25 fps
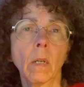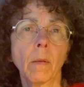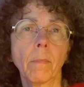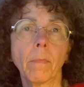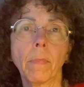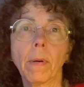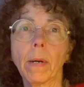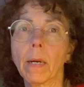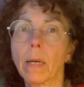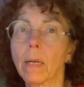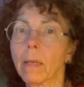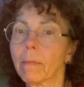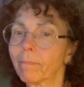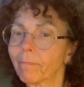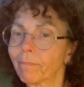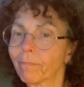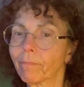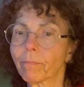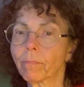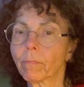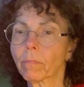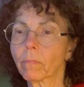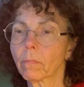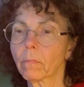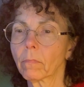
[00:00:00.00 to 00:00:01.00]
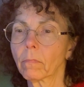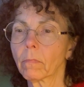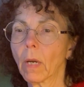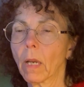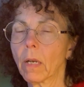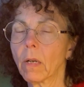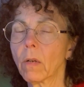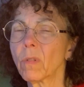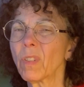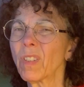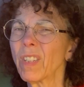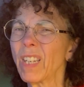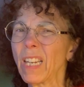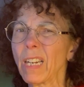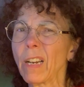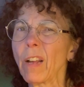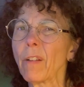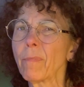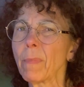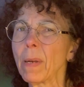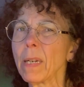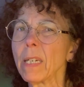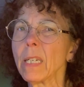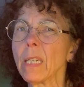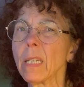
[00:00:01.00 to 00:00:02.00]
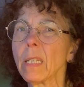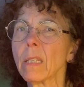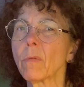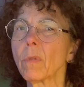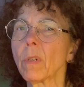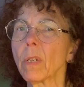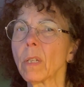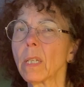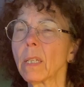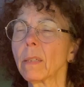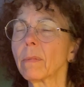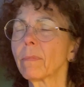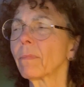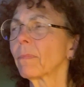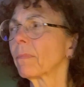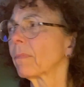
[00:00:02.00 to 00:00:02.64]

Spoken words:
But no skin off my teeth, really.